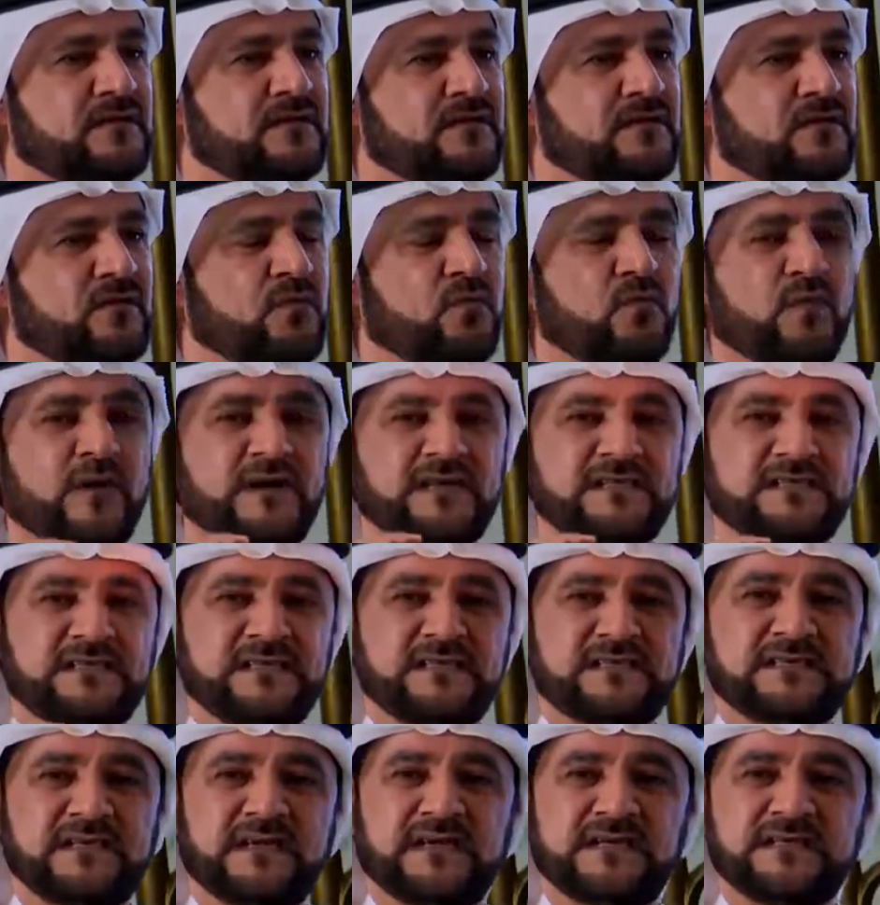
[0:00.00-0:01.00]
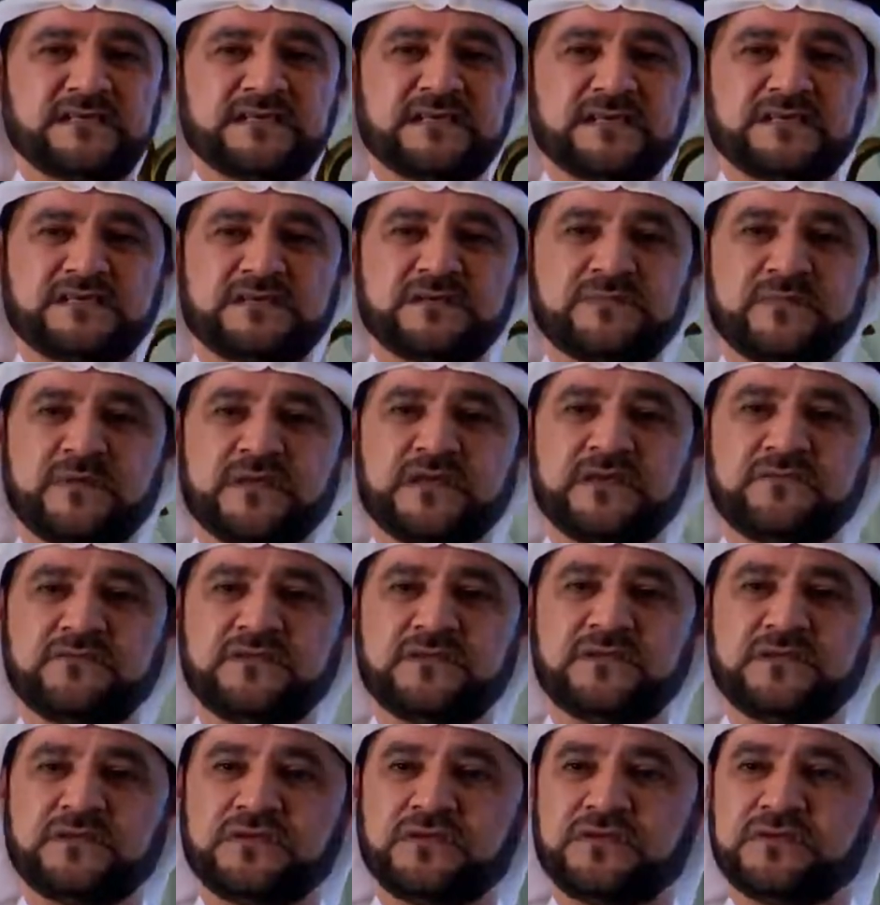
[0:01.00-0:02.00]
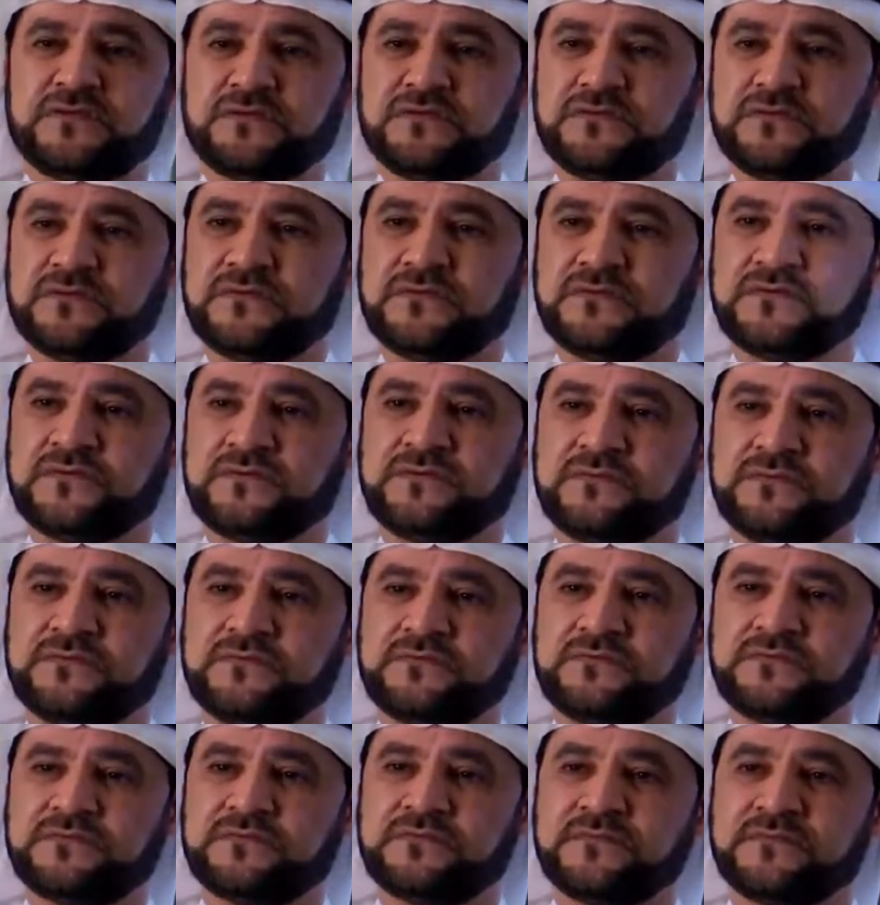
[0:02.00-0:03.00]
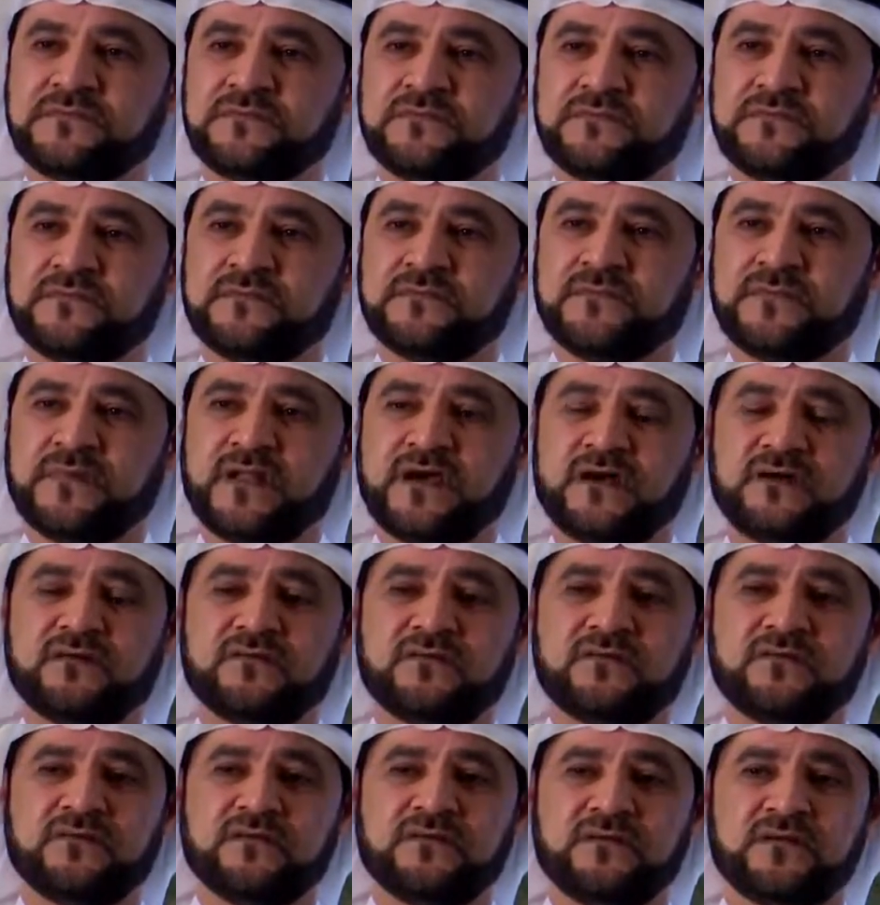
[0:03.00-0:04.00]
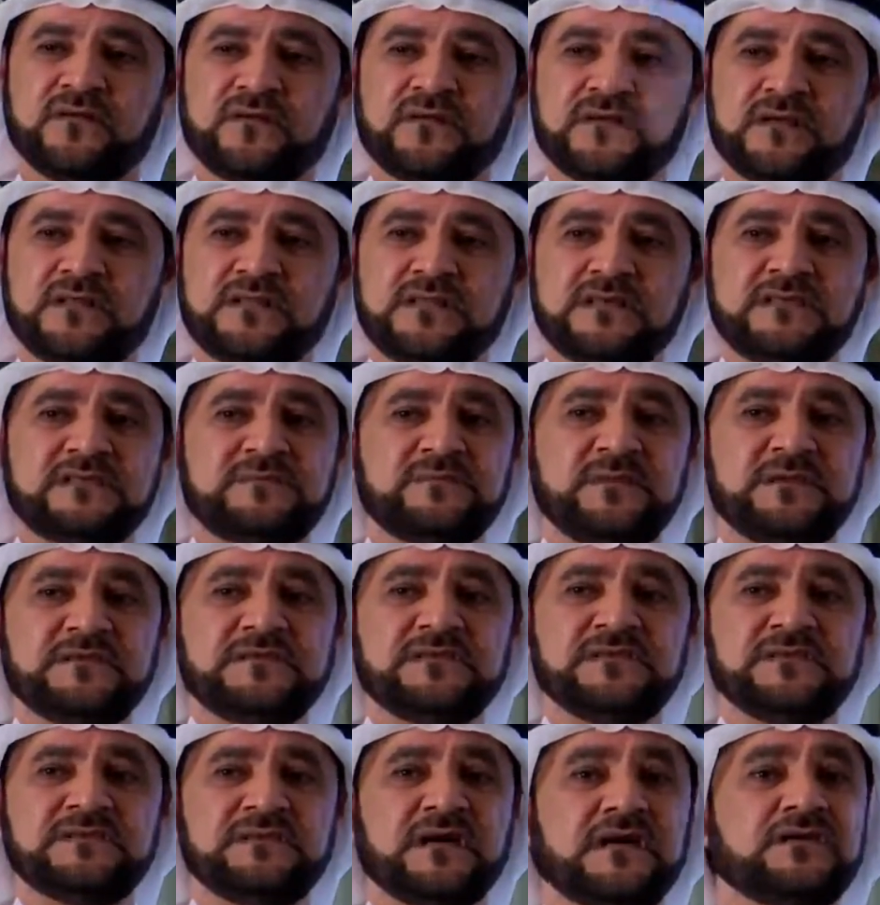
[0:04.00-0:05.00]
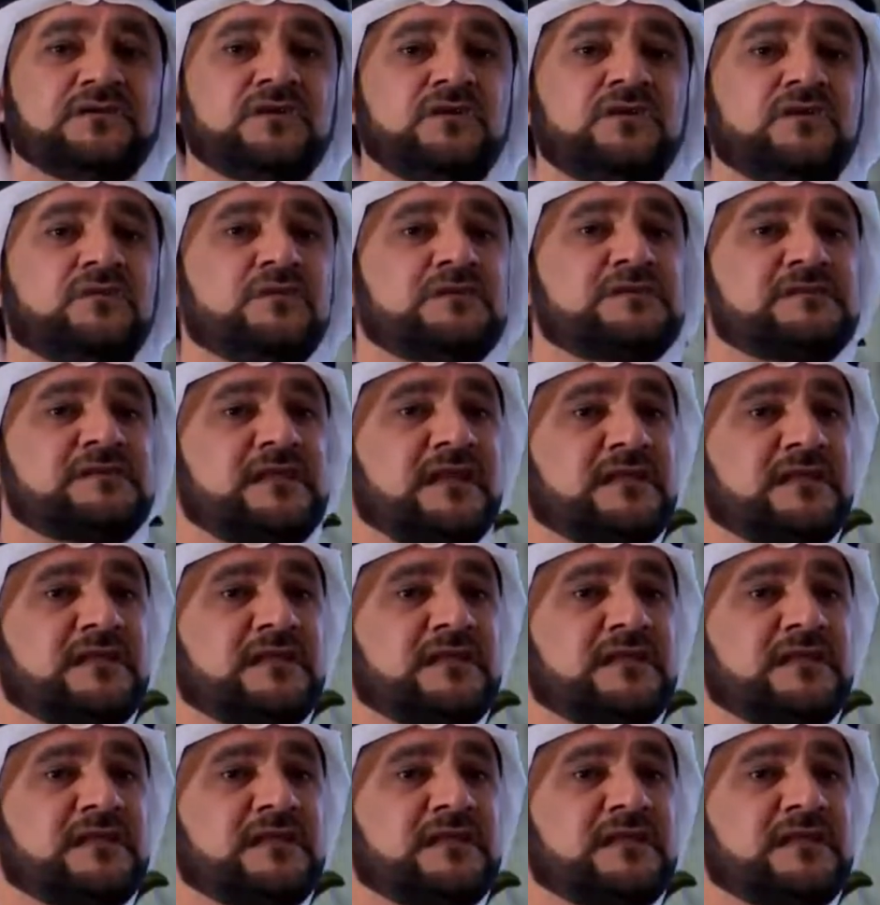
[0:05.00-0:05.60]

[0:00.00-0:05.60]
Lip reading: was designed just to be given to you. Now, this message, I don't know what that